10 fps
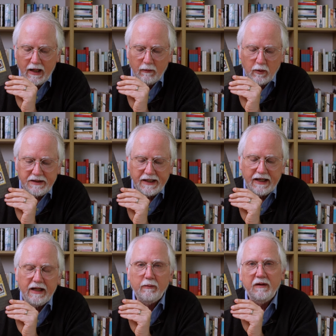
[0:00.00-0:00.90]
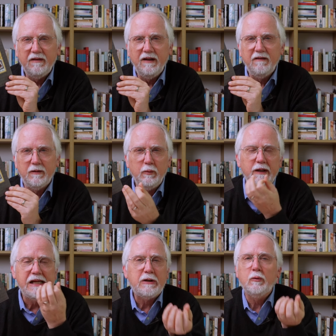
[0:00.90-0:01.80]
And one day, he receives a
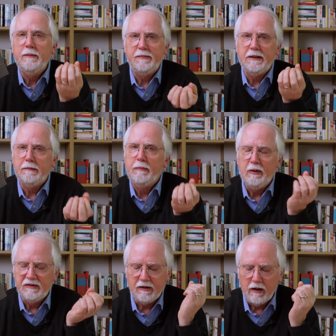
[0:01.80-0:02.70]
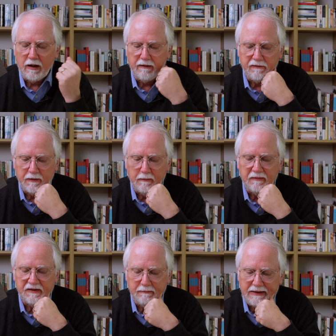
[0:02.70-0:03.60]
really cryptic postcard from
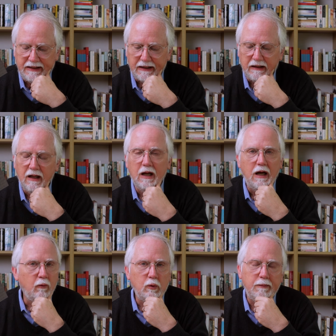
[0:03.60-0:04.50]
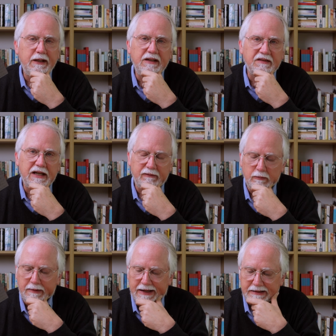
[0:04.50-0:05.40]
Sabine, a woman he's never
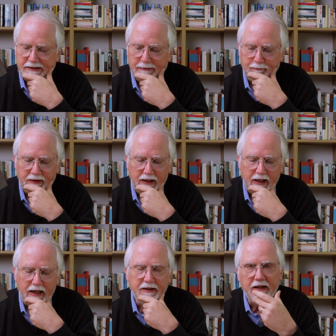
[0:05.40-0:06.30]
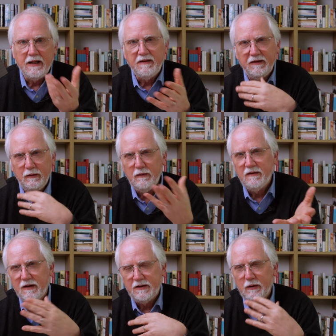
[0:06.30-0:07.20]
met. And then they soon
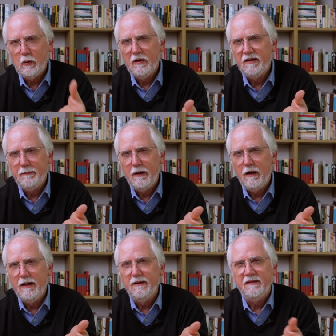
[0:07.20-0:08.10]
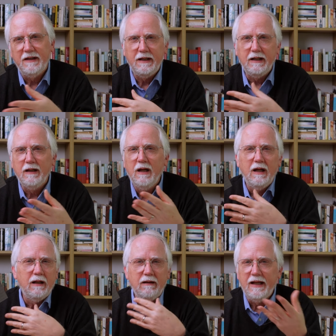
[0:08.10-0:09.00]
start to correspond, sending
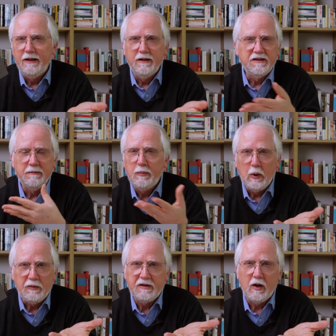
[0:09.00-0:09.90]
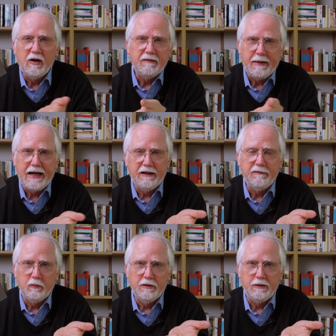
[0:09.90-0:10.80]
letters and postcards back and
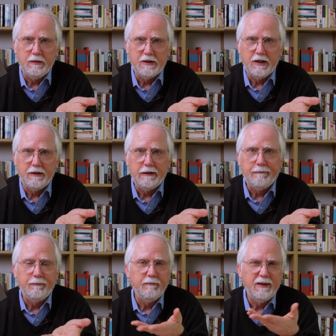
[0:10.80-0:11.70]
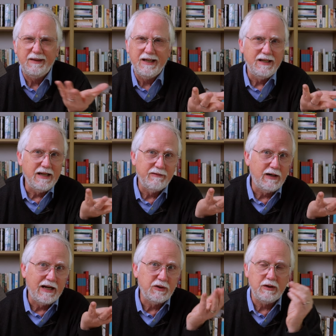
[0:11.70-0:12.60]
forth to each other. But they never
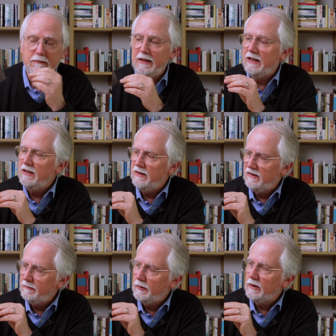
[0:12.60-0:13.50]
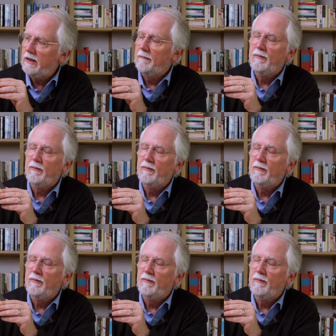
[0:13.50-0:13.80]
actually meet in this book.